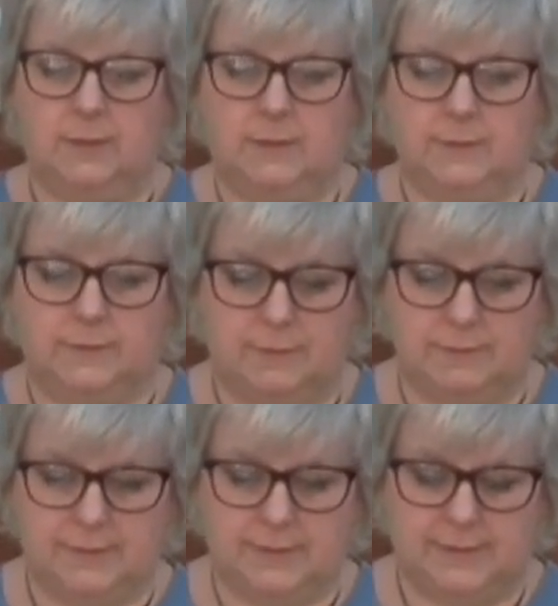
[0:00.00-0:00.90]
So I'm
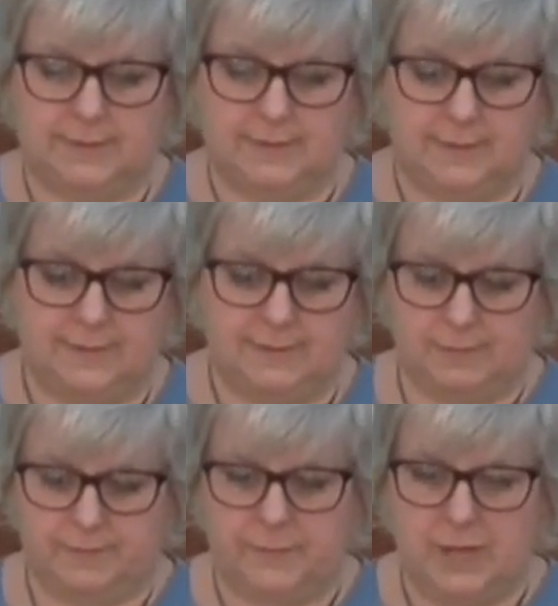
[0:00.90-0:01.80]
just going to stick to this
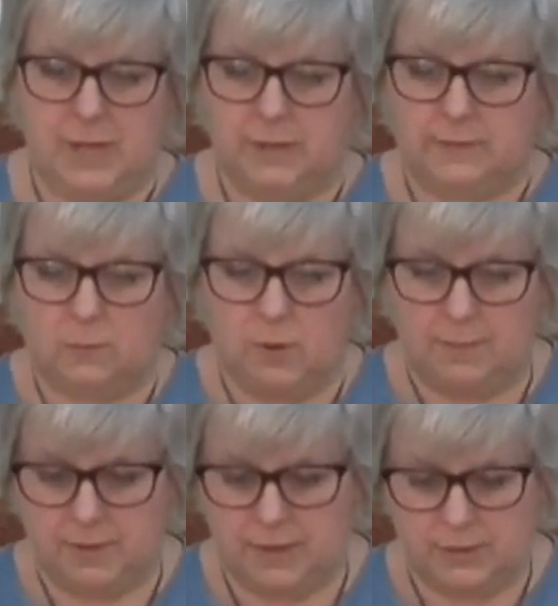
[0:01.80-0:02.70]
one. So what
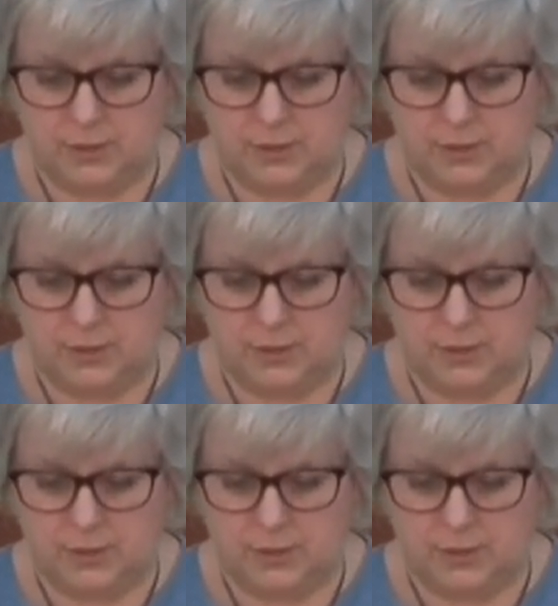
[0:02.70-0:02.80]
I'm going to